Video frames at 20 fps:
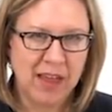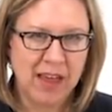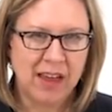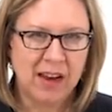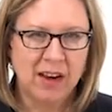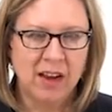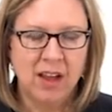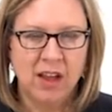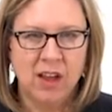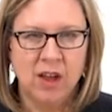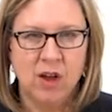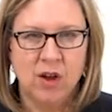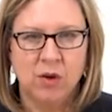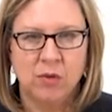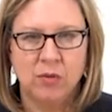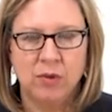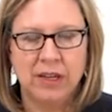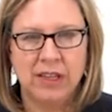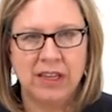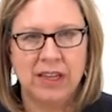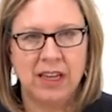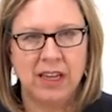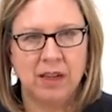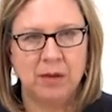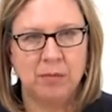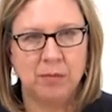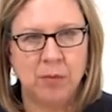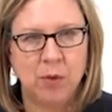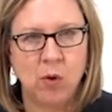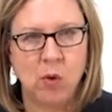that really
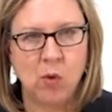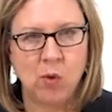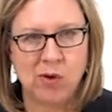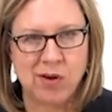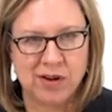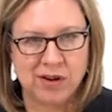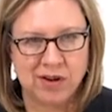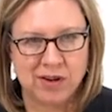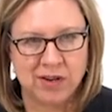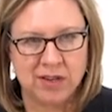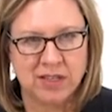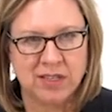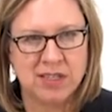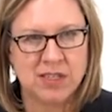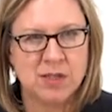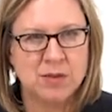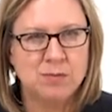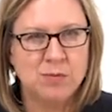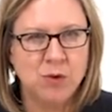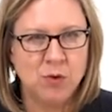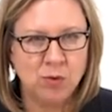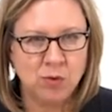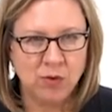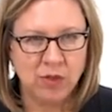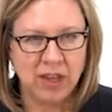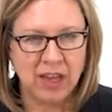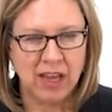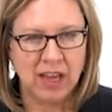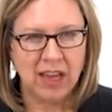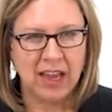important
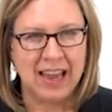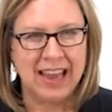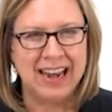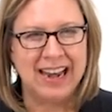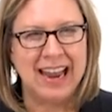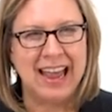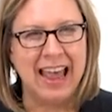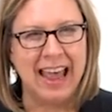smoothing and